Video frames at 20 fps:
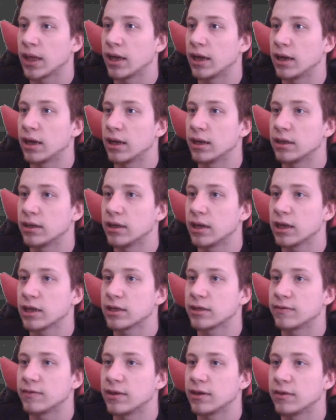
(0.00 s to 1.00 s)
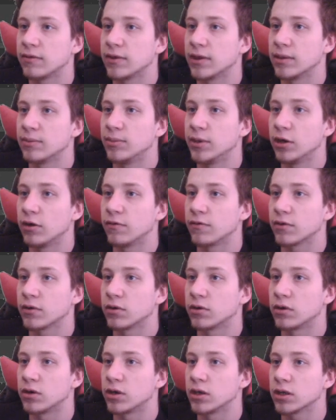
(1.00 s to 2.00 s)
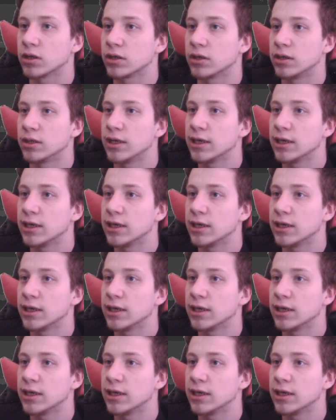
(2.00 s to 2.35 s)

And the next thing will be, of course,